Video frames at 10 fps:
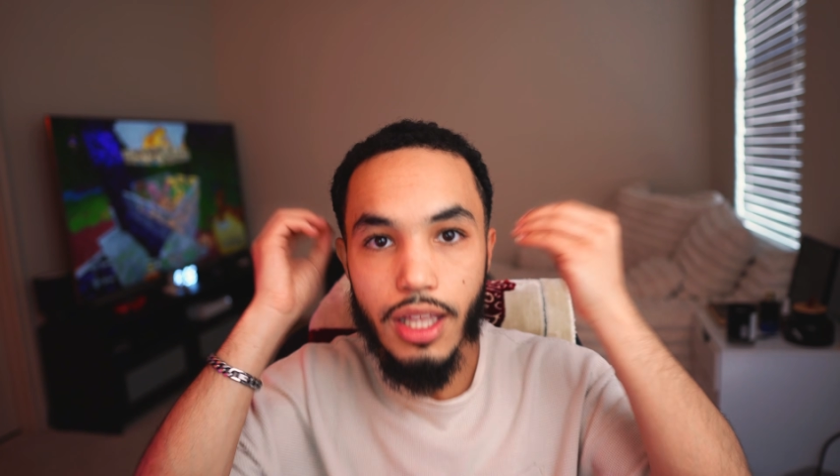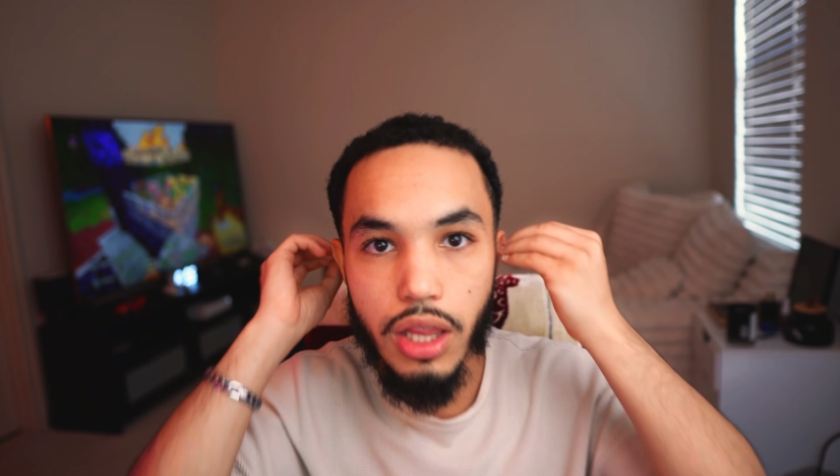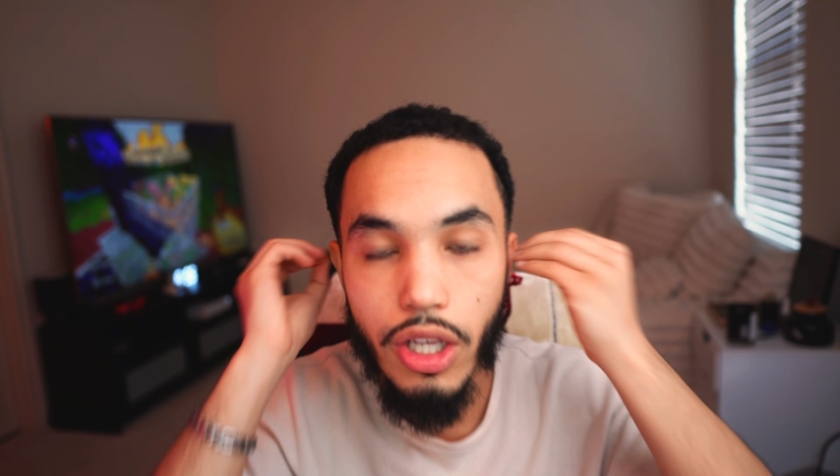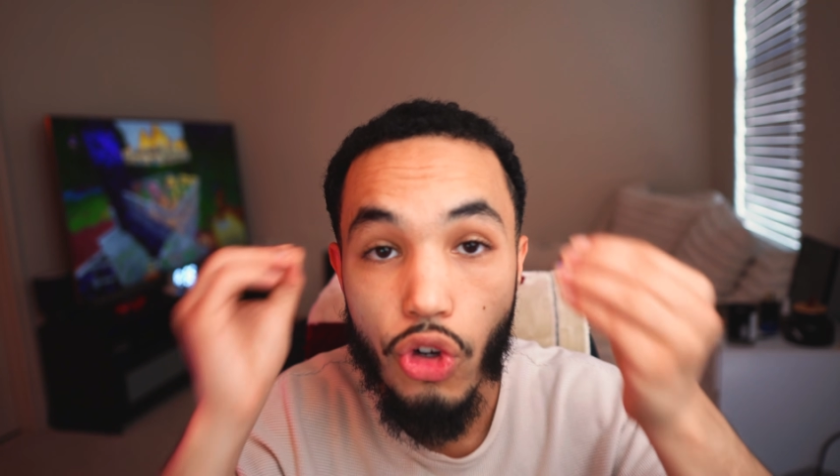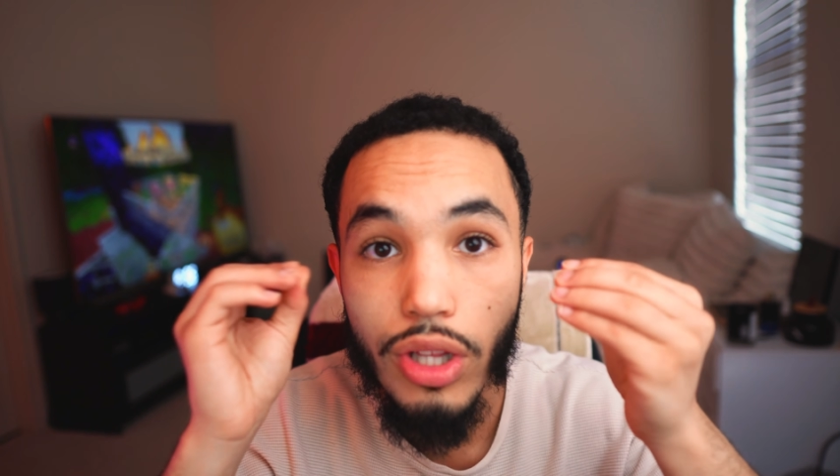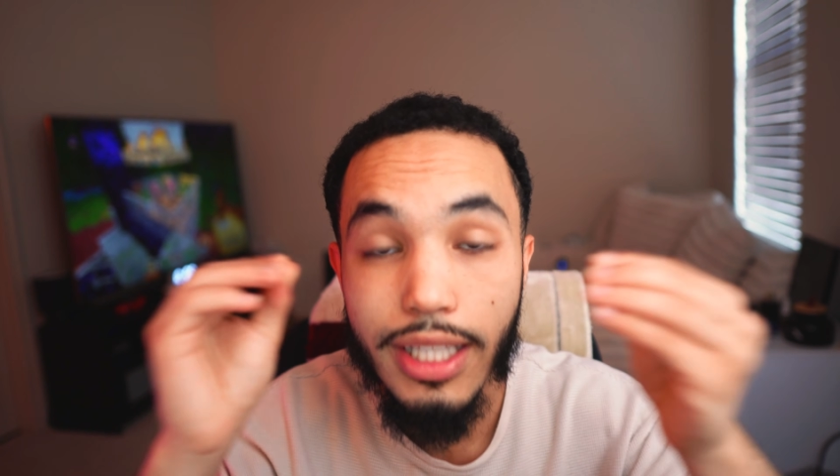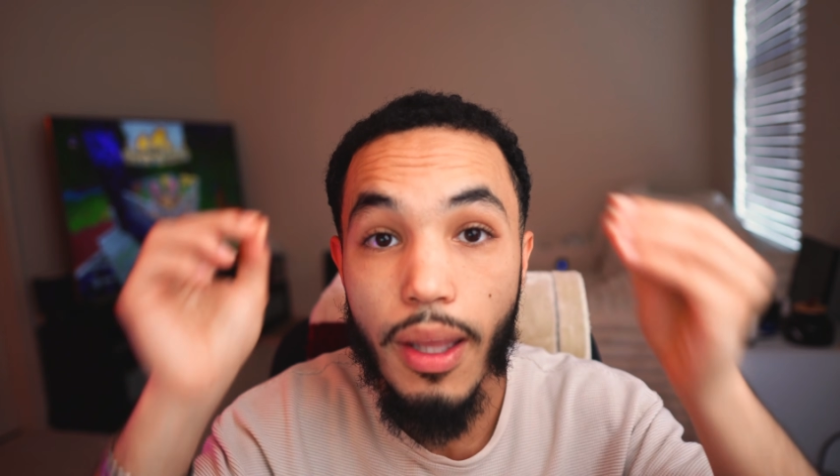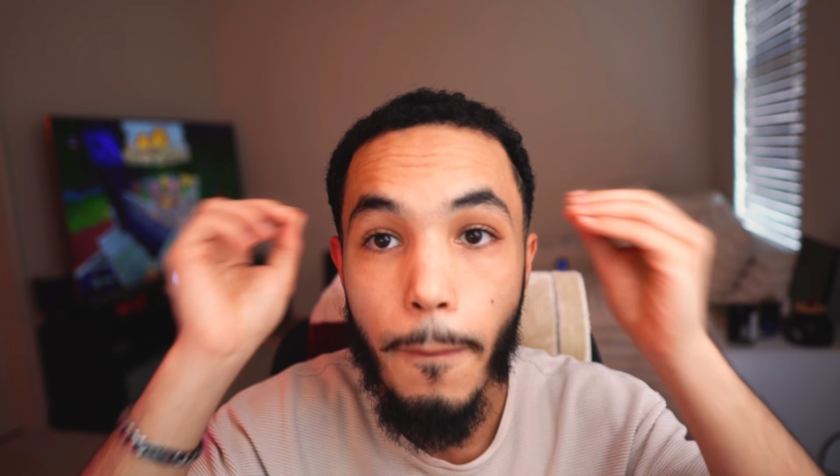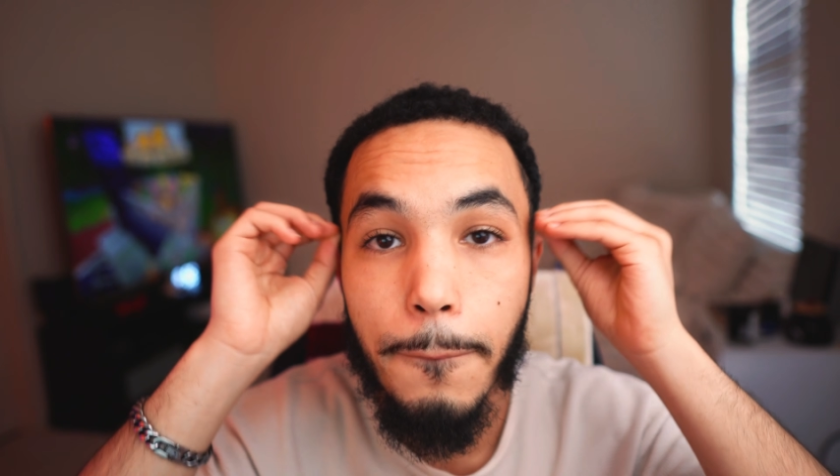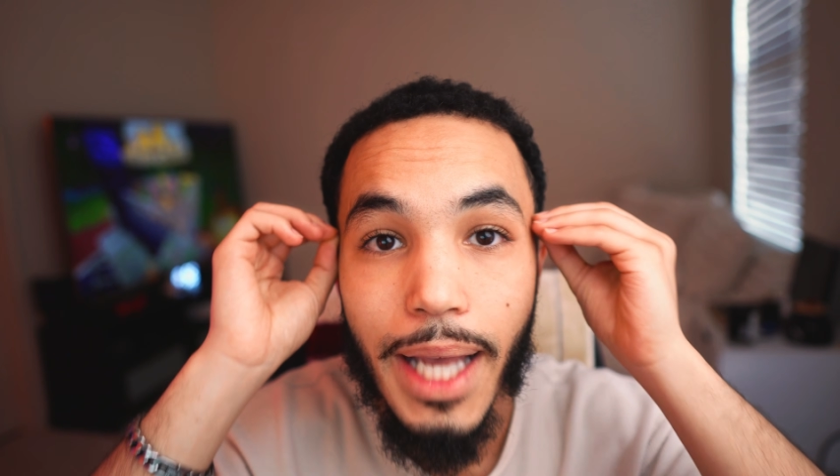literally
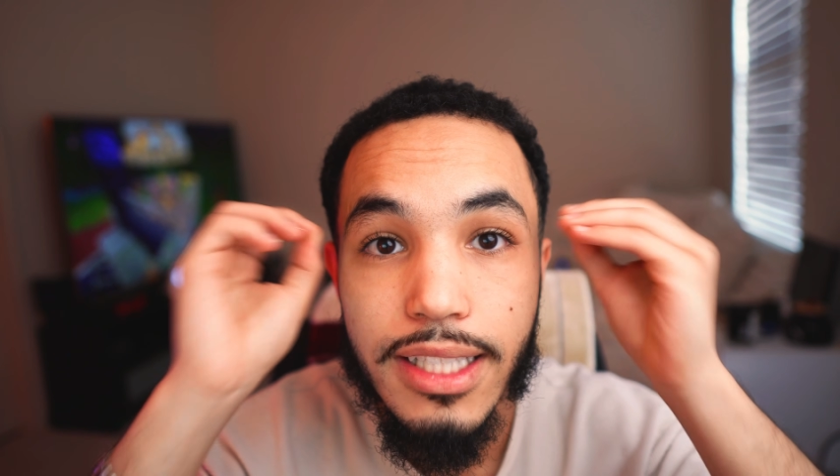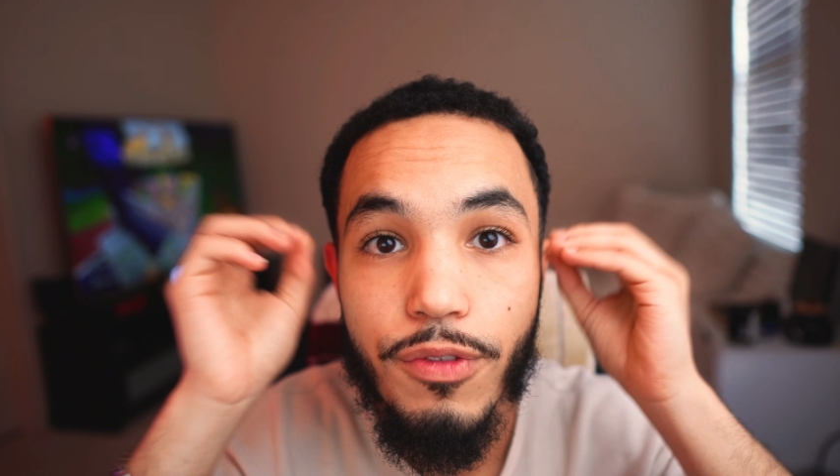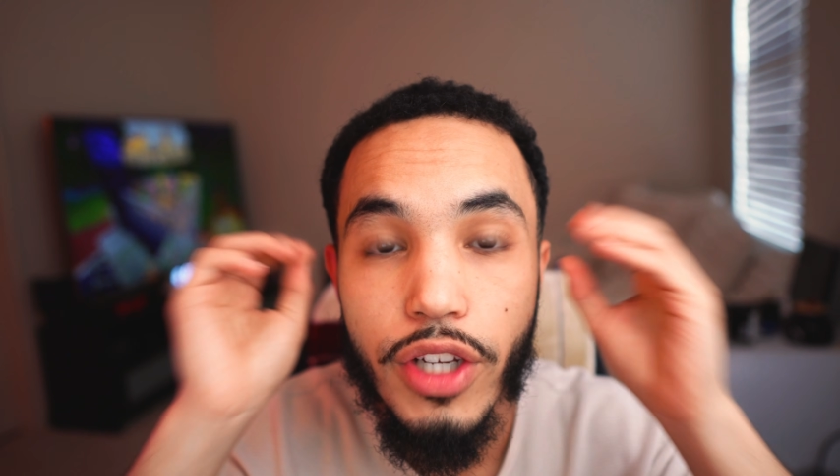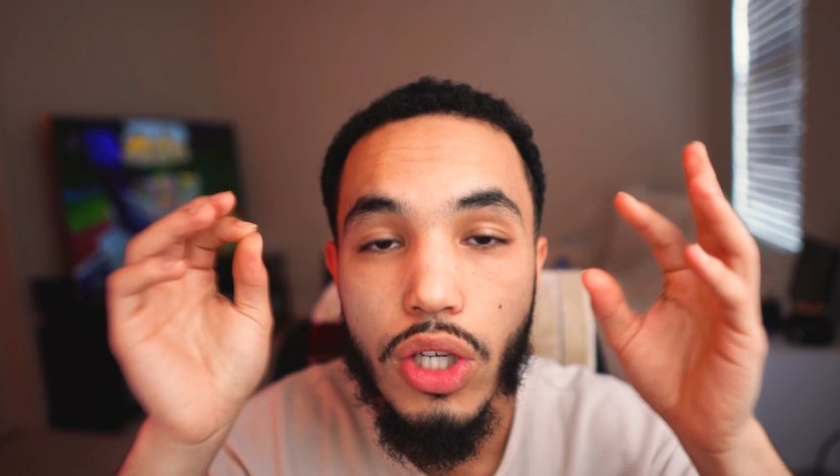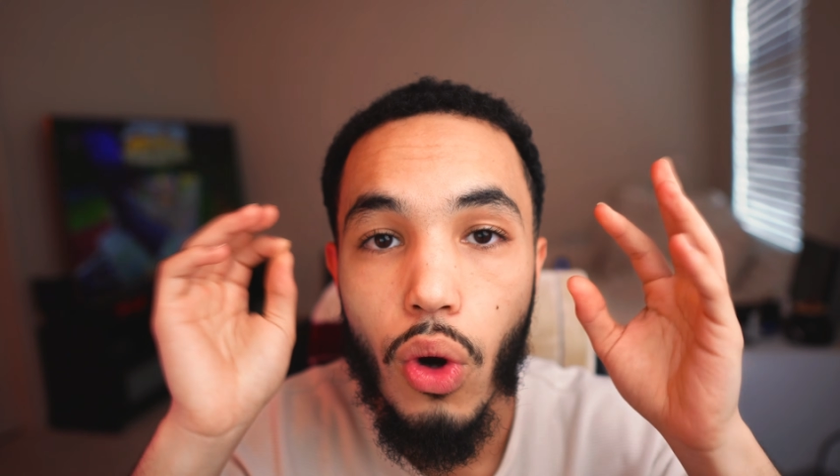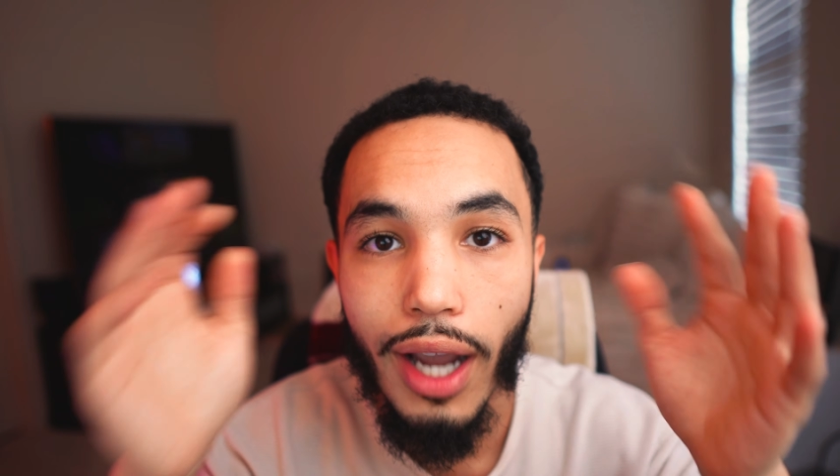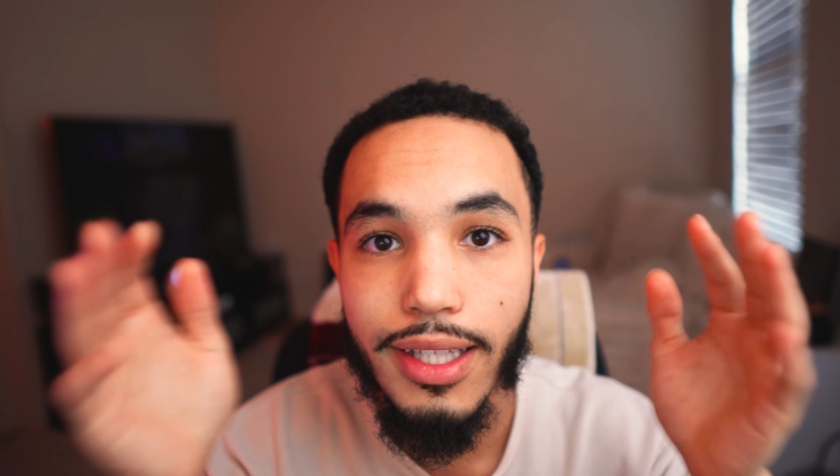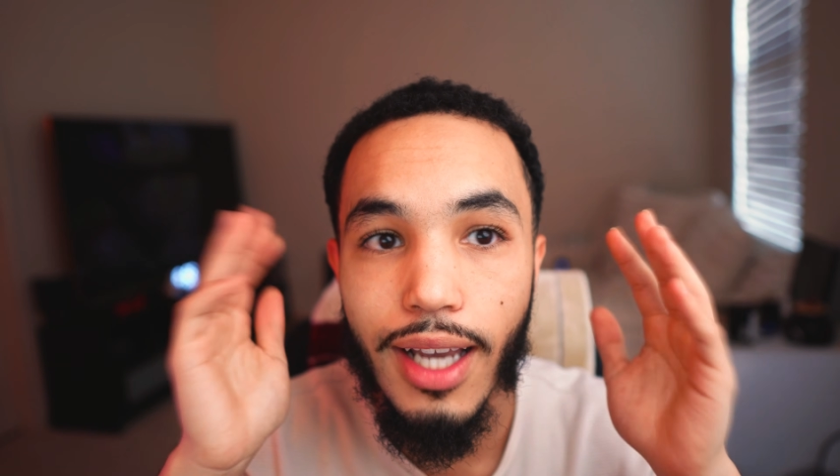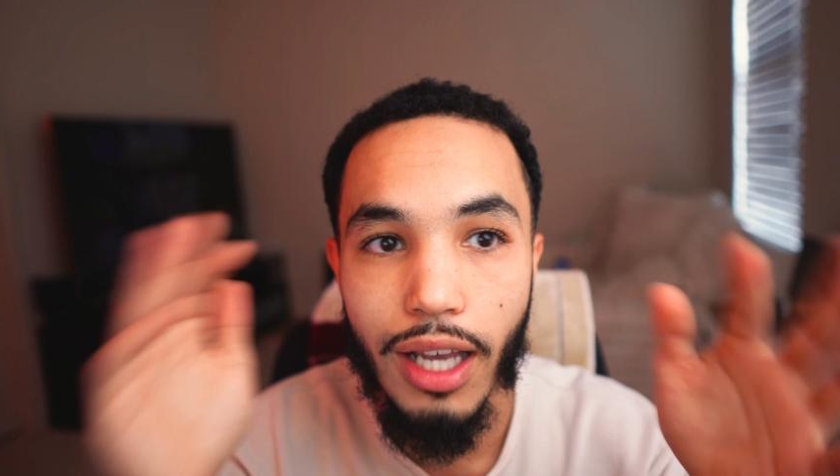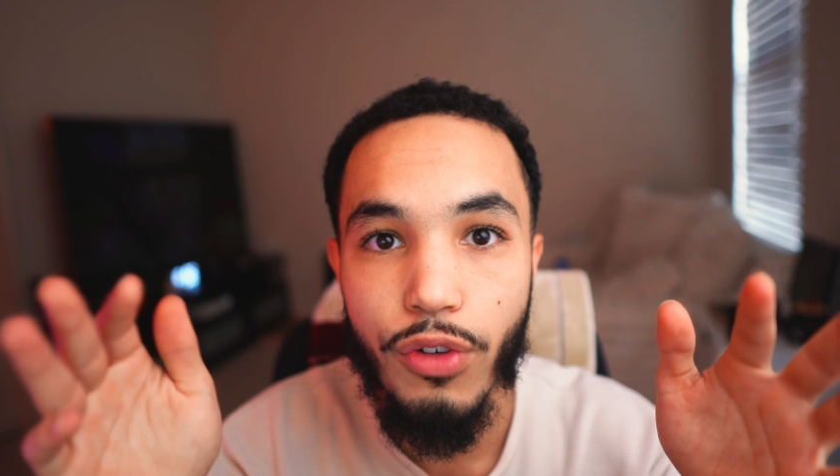the best video
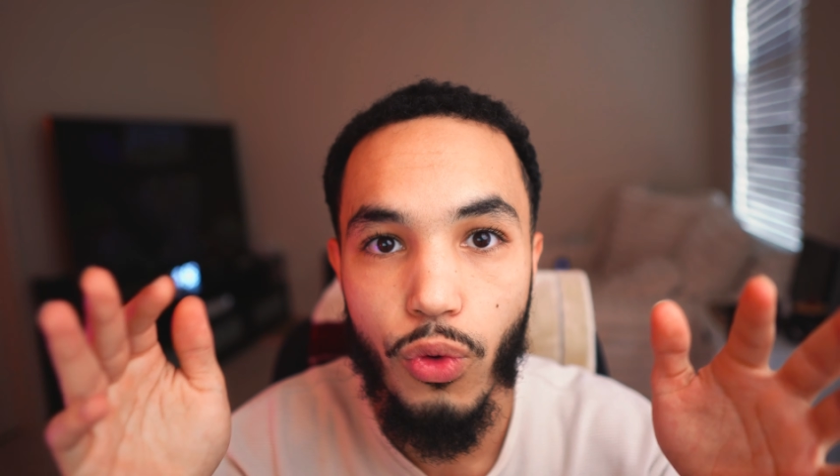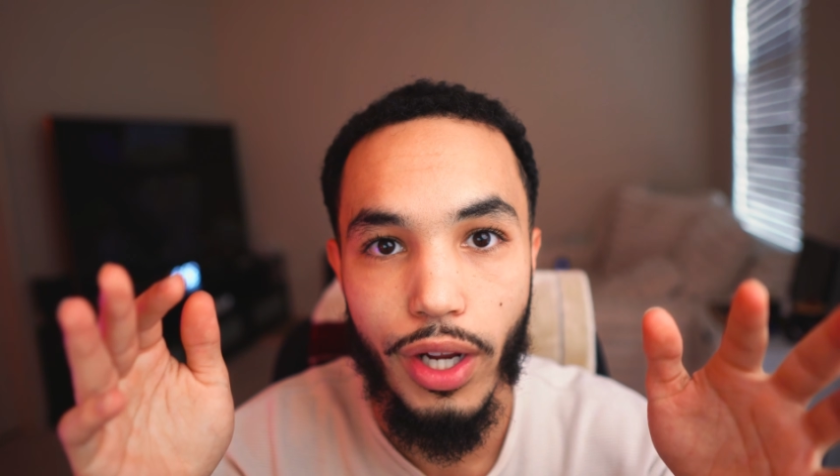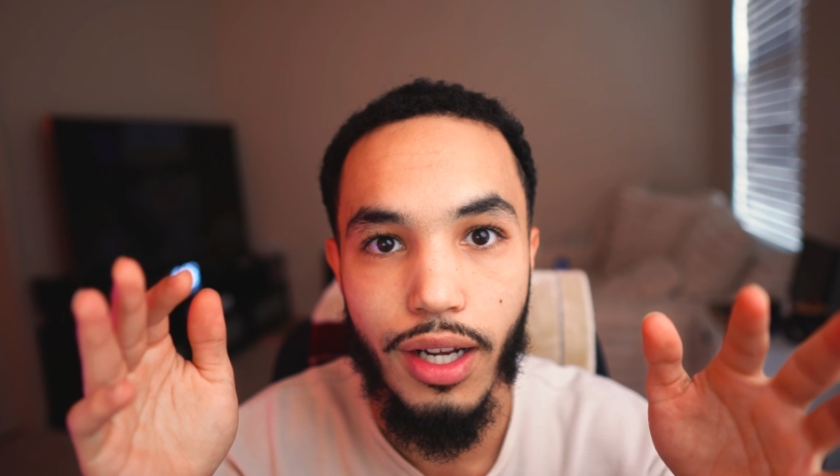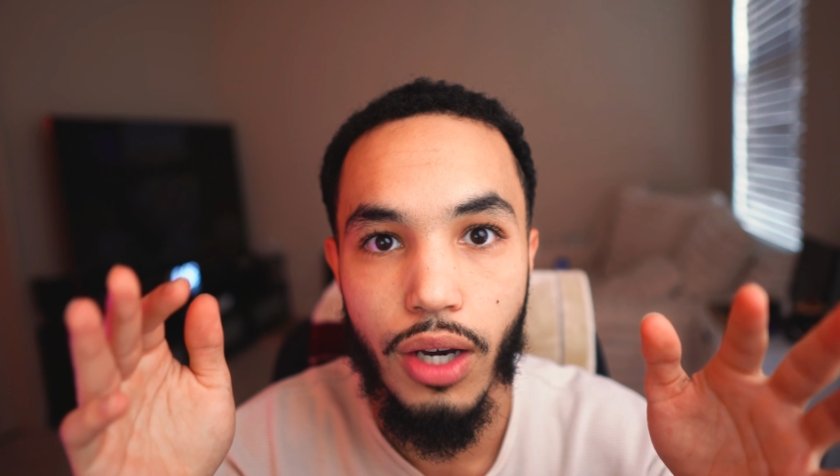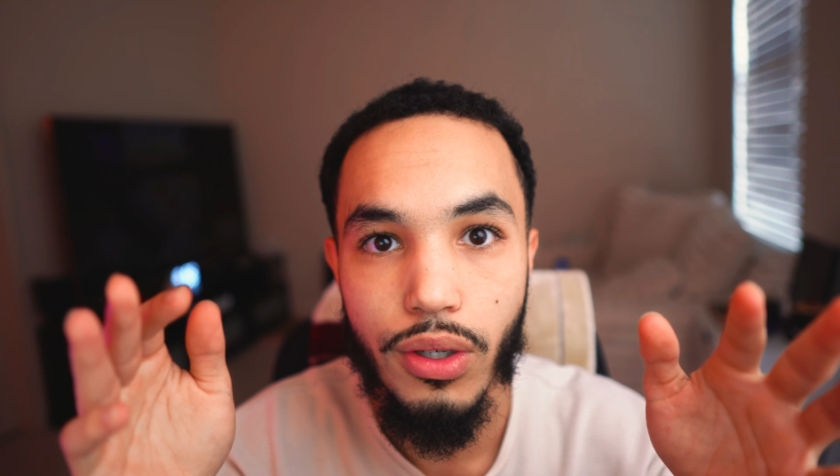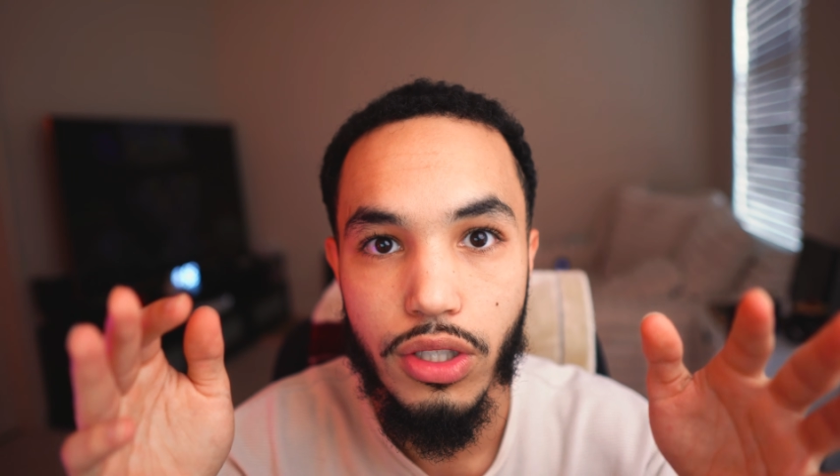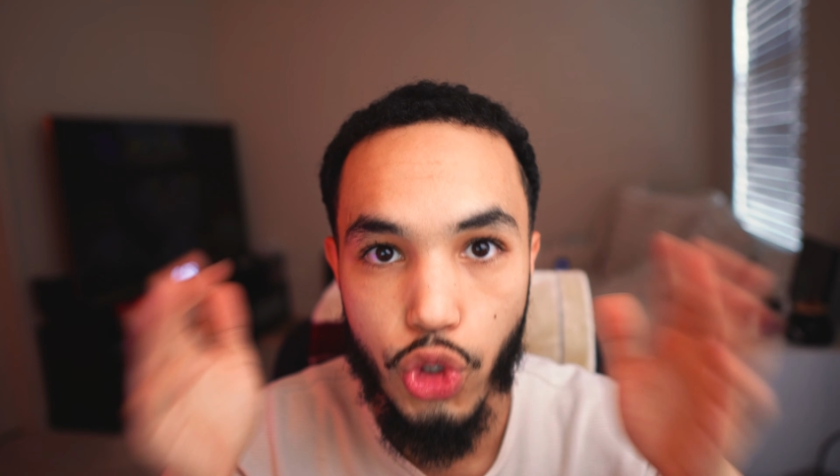idea ever right now?